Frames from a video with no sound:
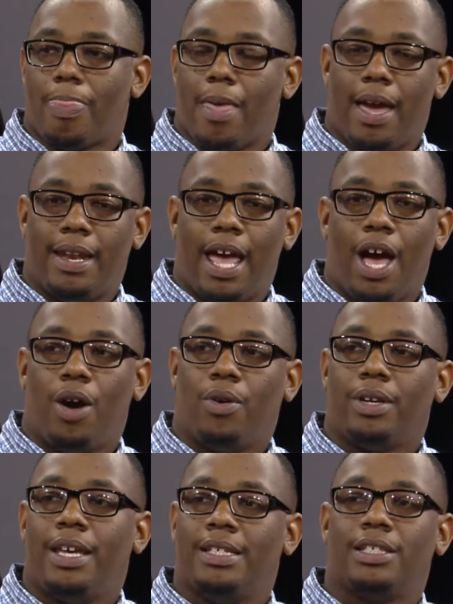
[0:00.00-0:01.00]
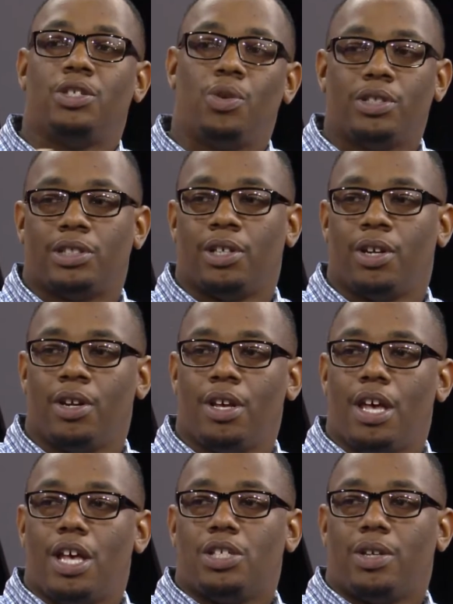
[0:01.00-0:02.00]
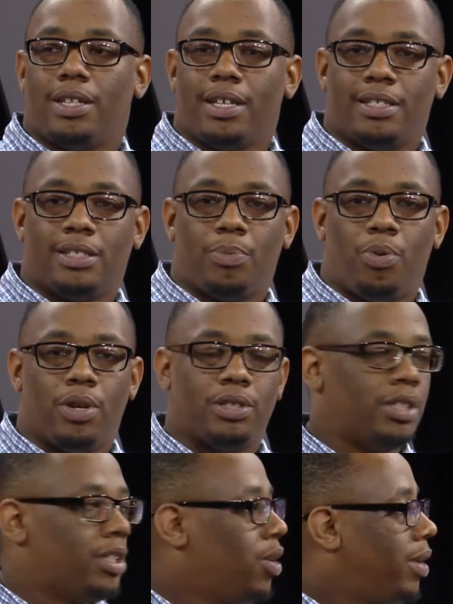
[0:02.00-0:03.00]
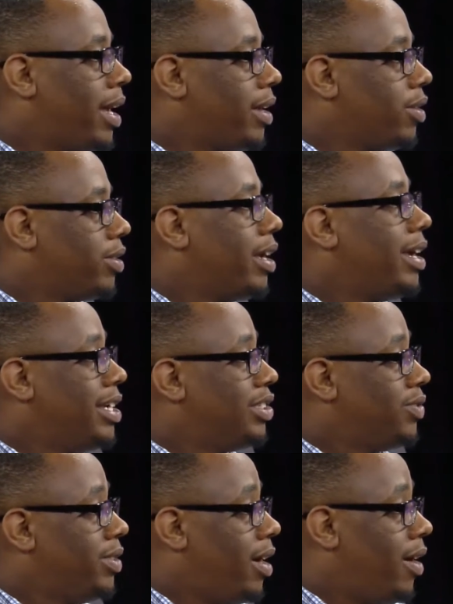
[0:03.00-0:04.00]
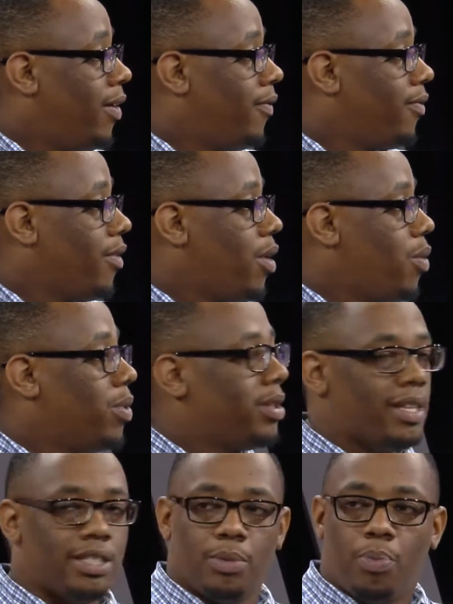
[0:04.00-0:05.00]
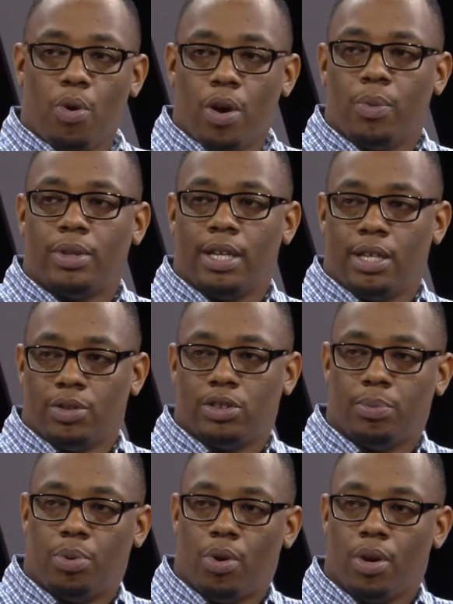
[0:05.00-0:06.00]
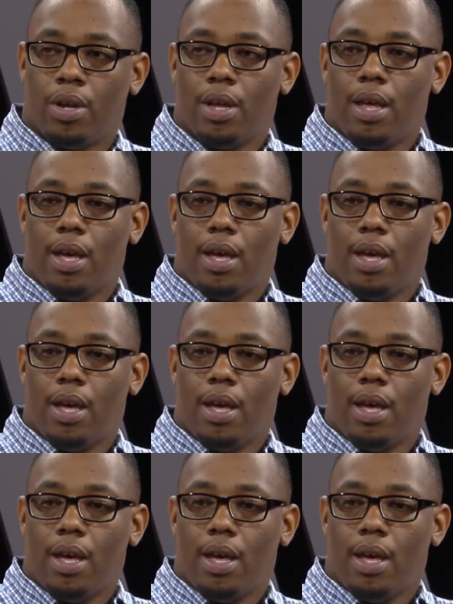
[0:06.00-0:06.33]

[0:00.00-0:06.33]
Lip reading: and now he's endorsing her. So I think it's important to know like the history of what they support and what they don't support,